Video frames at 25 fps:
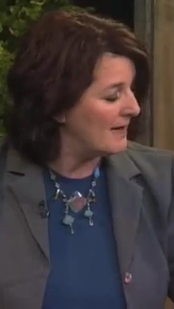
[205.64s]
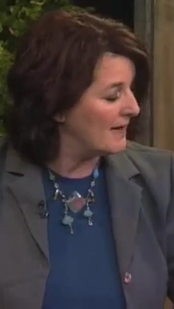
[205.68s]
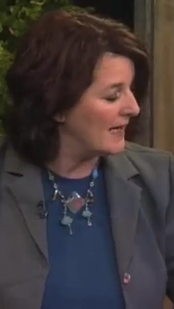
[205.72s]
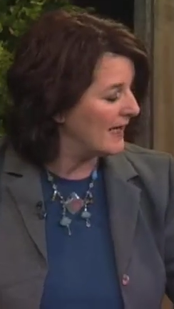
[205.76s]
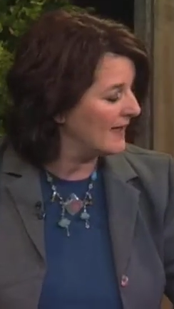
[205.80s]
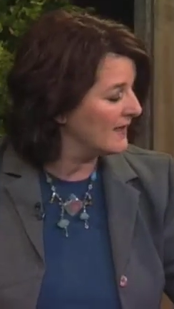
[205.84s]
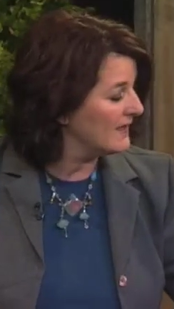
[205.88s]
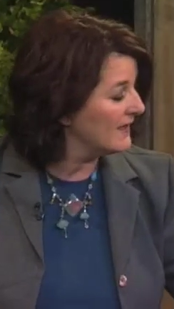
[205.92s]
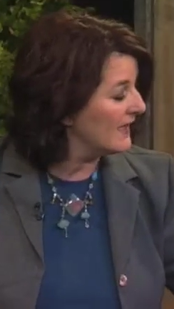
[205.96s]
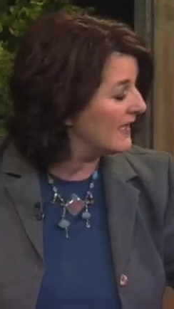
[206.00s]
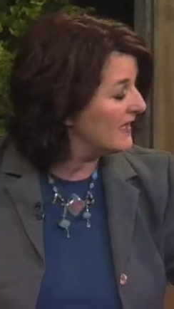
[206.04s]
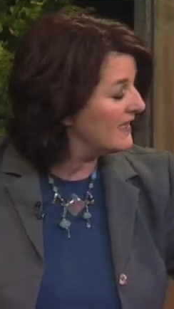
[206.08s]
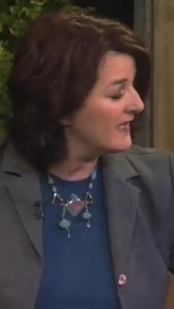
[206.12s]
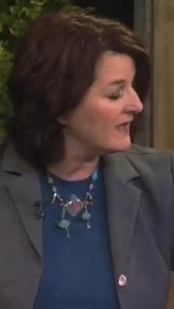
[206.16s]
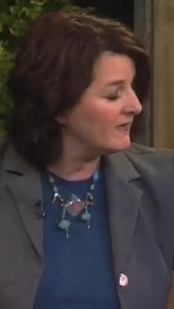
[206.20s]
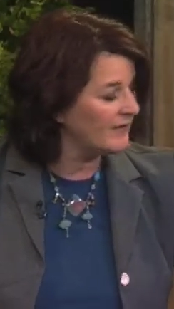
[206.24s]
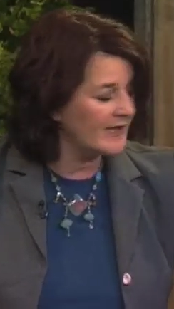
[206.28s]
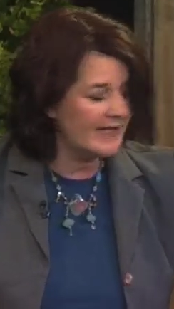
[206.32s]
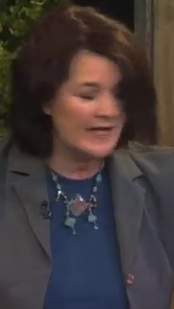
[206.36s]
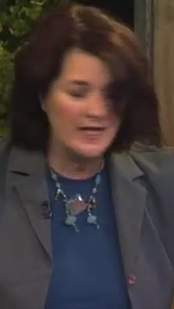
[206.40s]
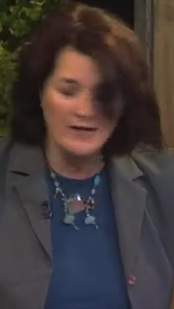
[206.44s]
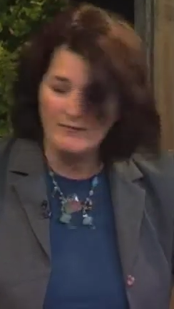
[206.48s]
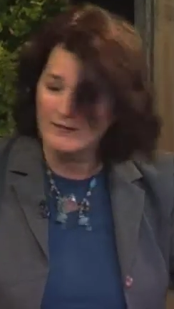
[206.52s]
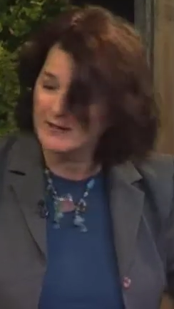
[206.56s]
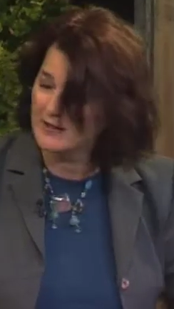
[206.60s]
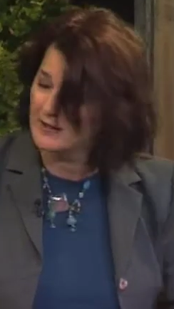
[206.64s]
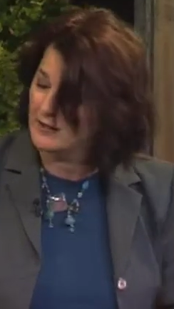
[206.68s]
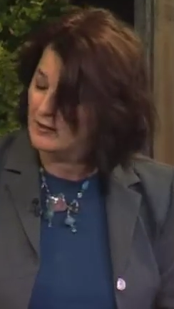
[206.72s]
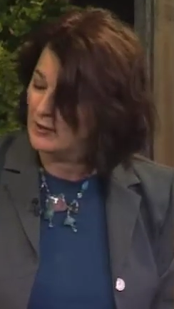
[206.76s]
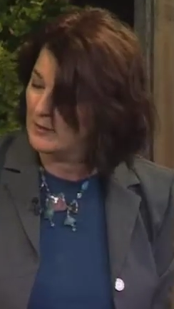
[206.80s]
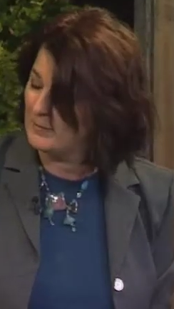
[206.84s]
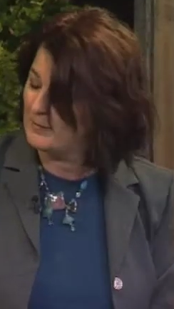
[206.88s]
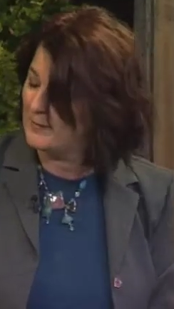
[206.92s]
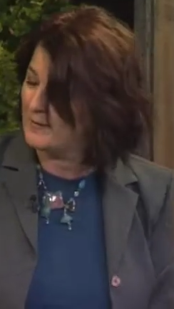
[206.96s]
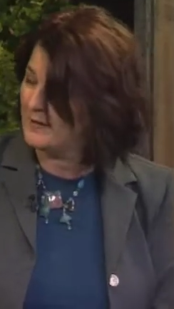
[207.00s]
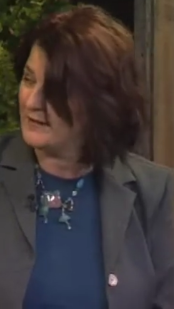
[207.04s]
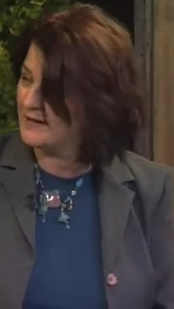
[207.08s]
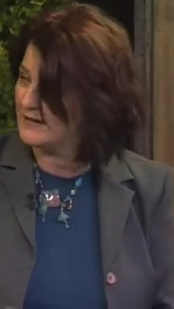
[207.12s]
And then they recover the
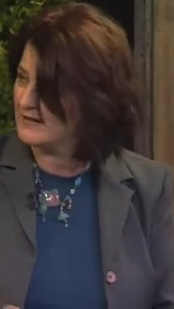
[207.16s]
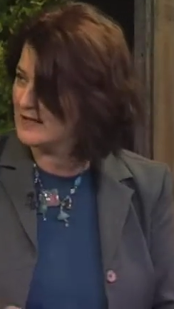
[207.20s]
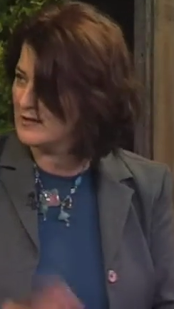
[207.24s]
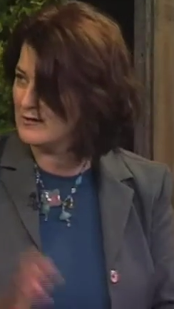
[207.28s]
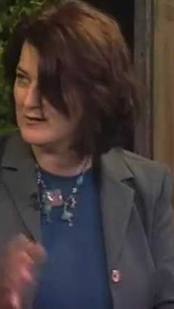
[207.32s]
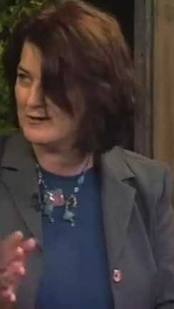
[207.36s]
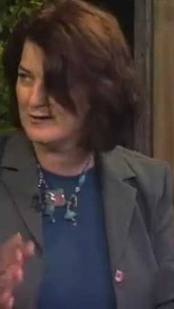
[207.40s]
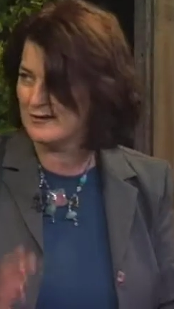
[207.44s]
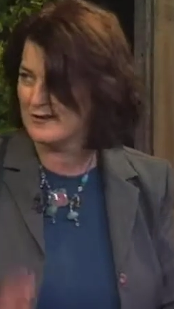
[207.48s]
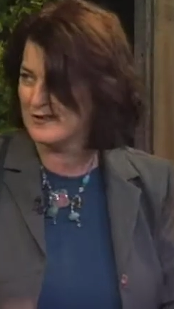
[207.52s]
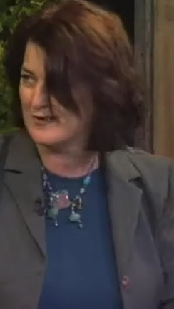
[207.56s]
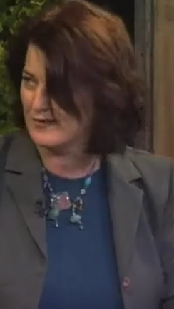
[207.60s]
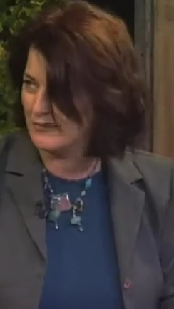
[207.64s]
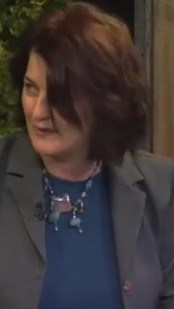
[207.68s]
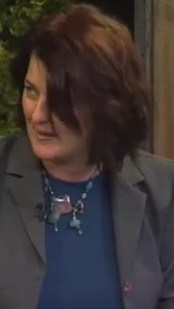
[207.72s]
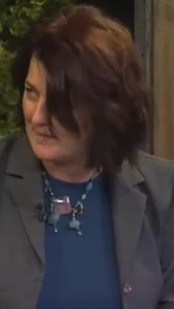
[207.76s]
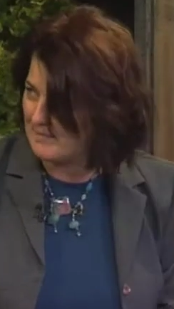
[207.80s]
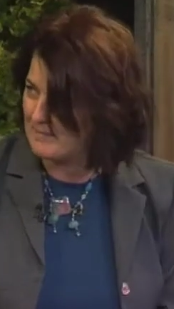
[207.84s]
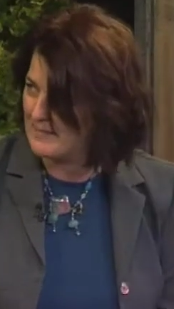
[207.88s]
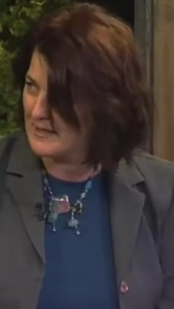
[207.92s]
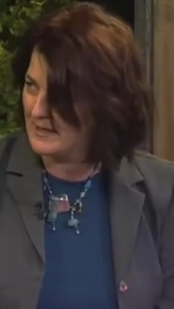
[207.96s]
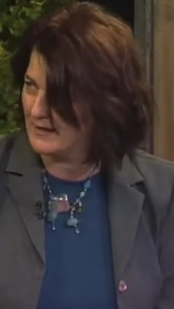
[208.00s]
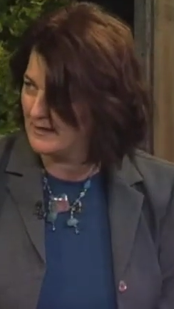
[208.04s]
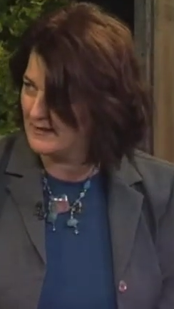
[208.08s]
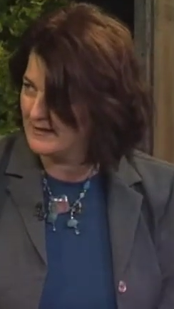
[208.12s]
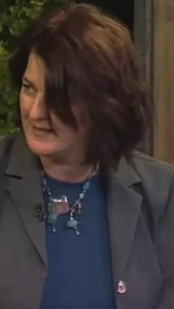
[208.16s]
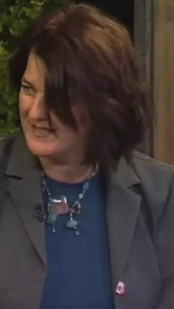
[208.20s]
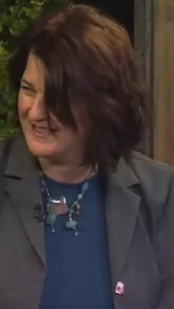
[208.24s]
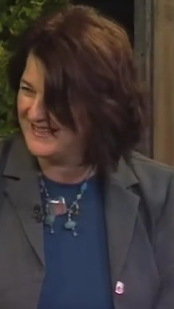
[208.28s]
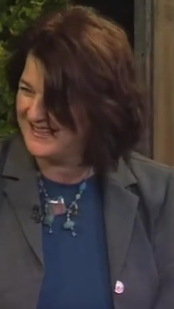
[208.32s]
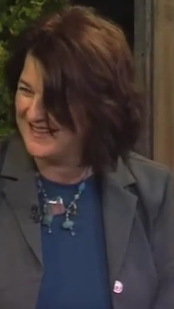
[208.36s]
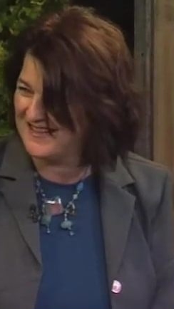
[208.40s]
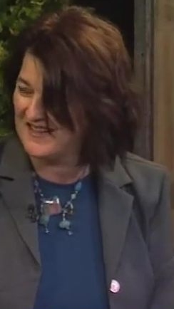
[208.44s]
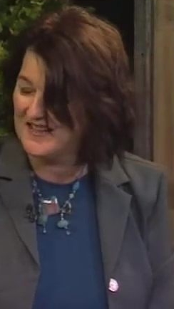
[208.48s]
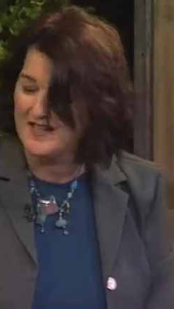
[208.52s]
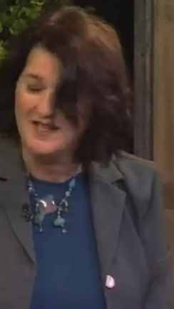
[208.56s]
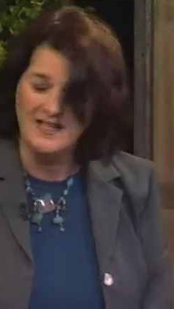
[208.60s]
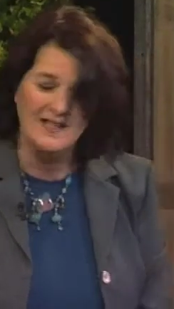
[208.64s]
copper that goes to the scrap metal
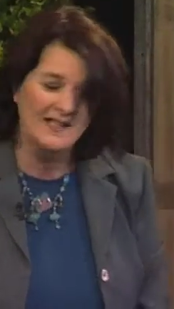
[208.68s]
dealer.